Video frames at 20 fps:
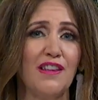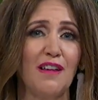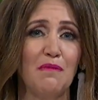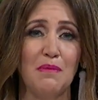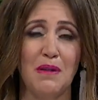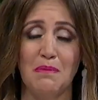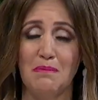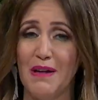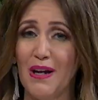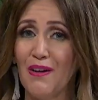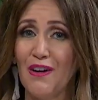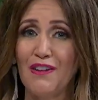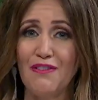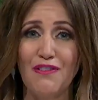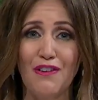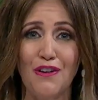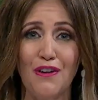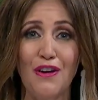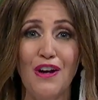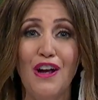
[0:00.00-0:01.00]
They've been married
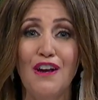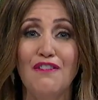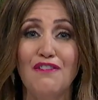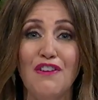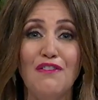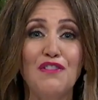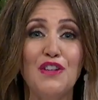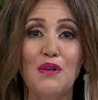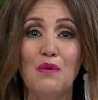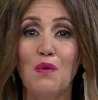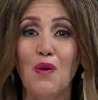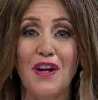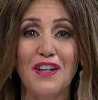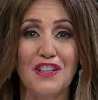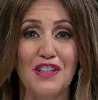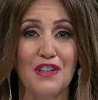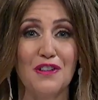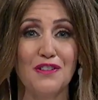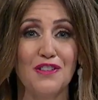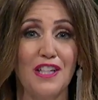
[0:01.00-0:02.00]
for
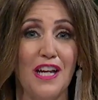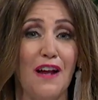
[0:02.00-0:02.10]
fifty-one years.